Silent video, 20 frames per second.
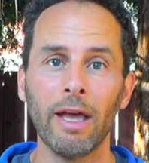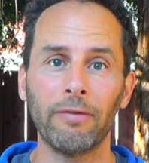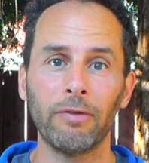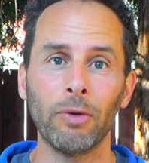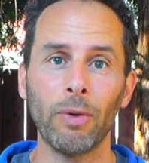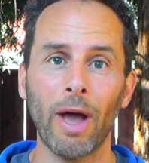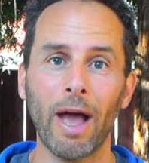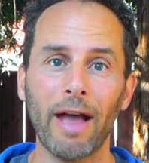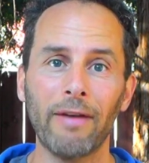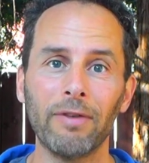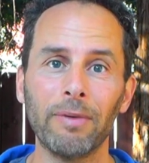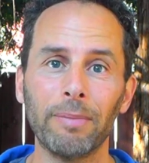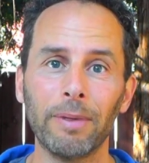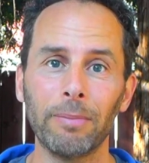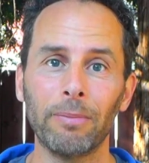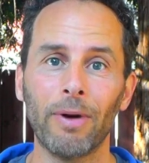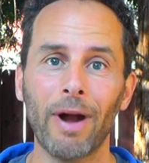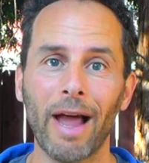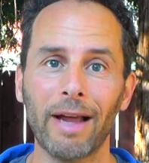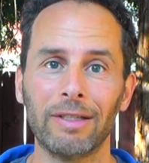If you haven't
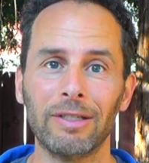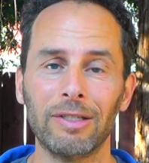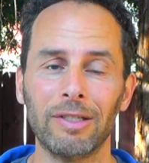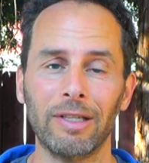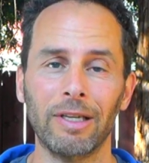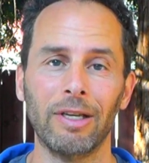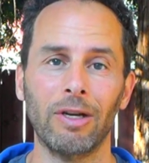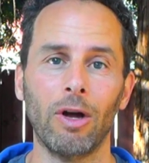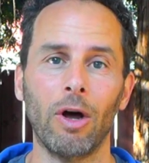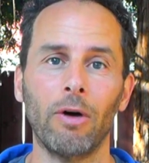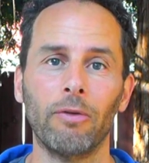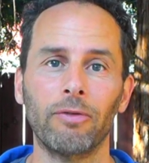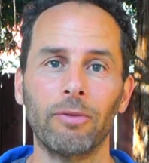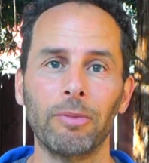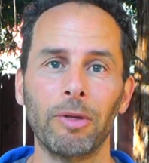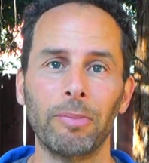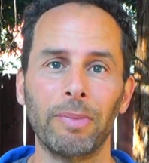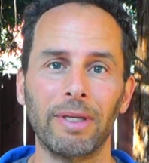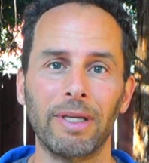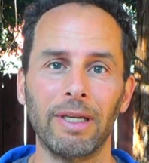been practicing it all
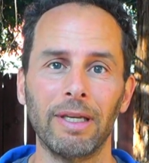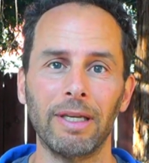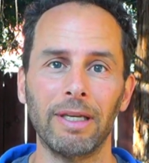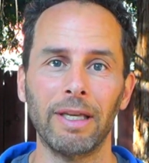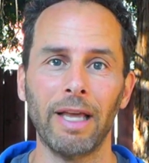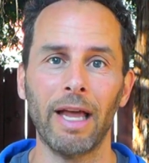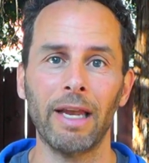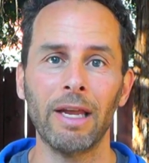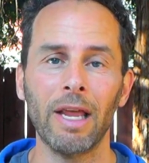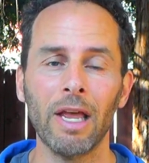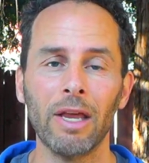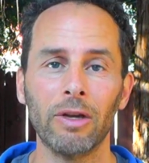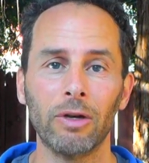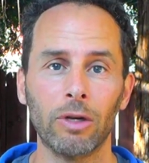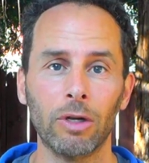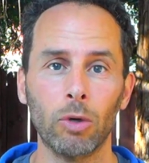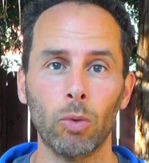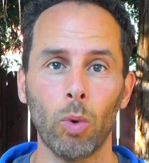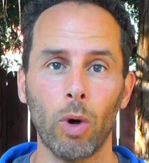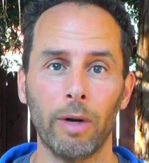from the beginning yet,
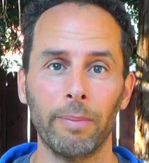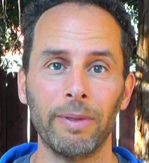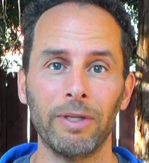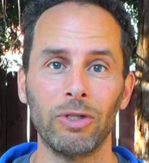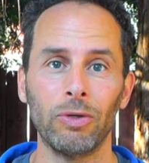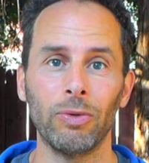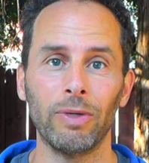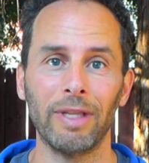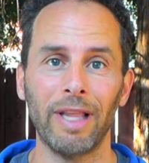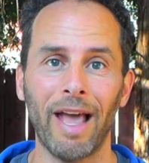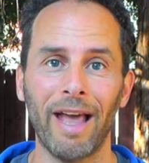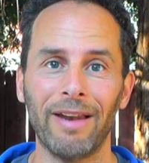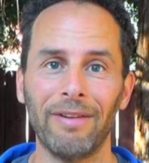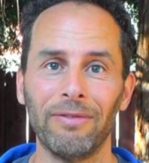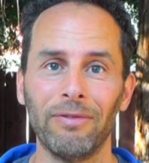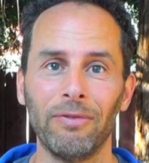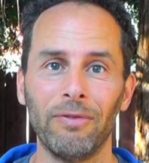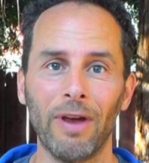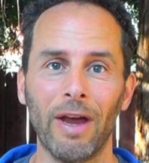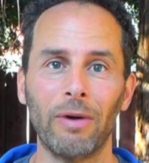you're going to want to be doing that
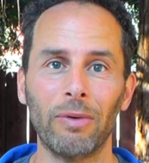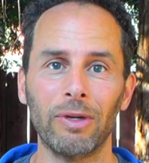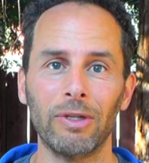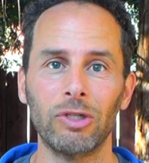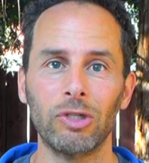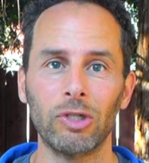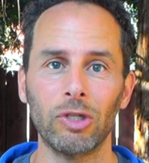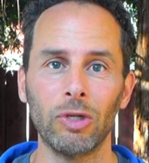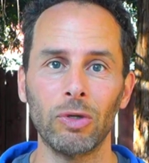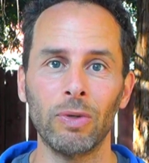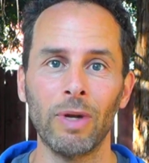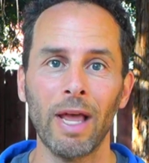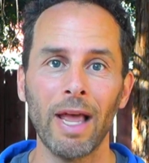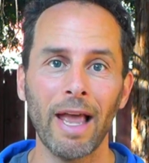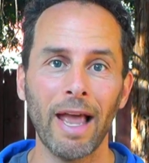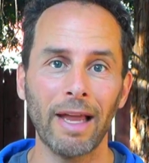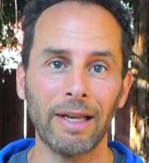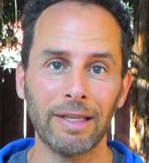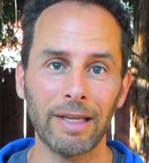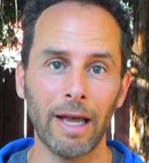very soon.
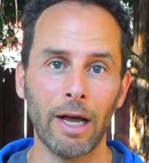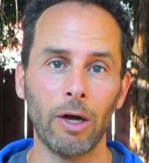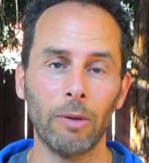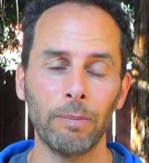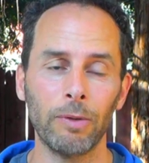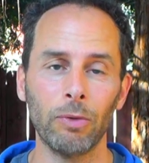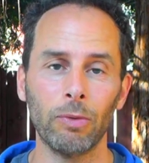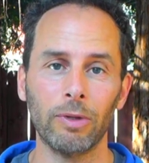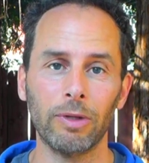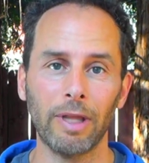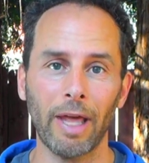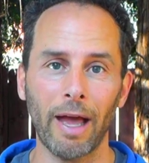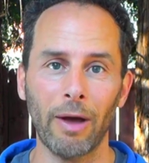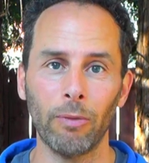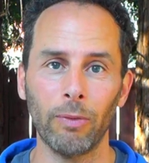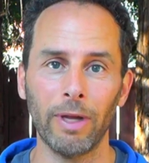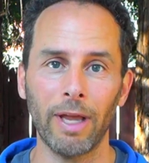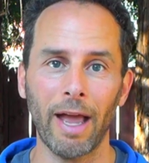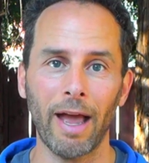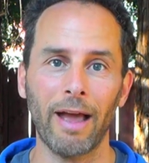And to help you with
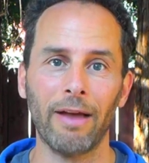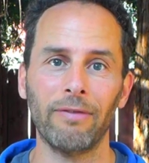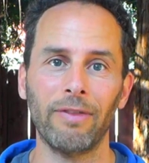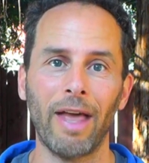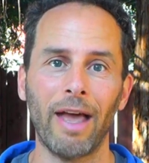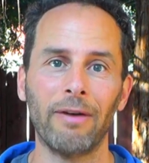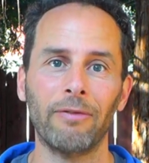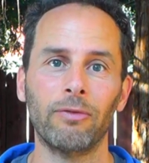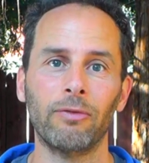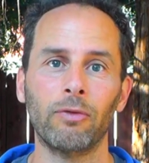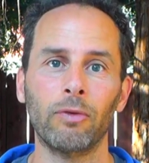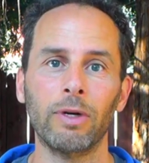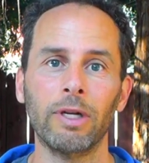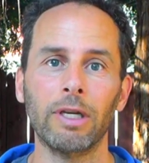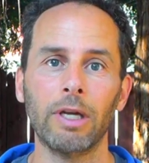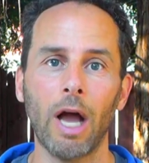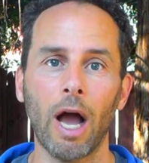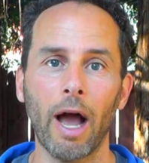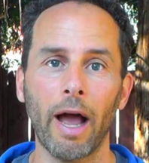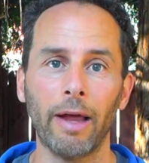that, we have that
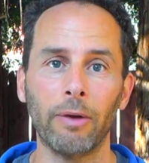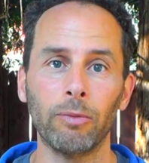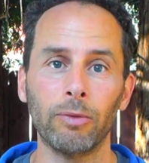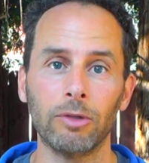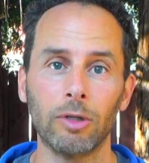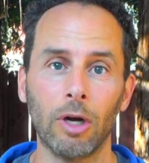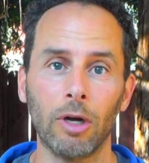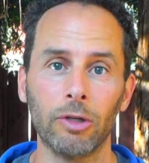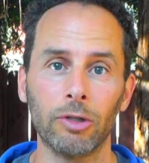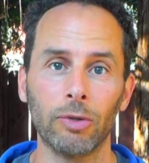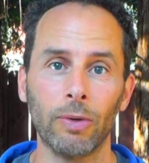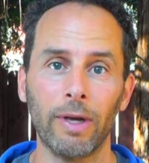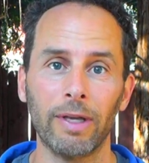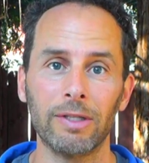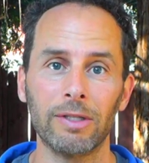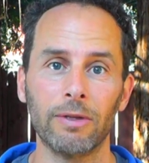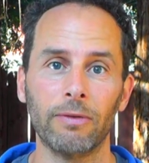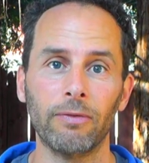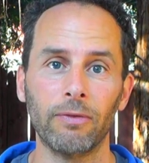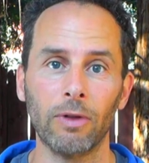free guide, which also
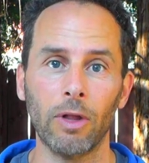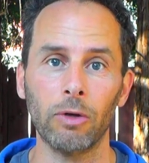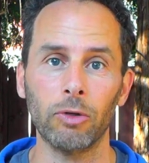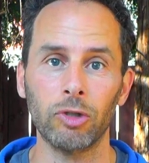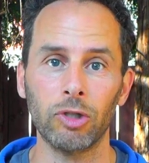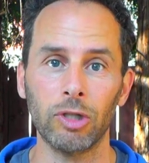has the flow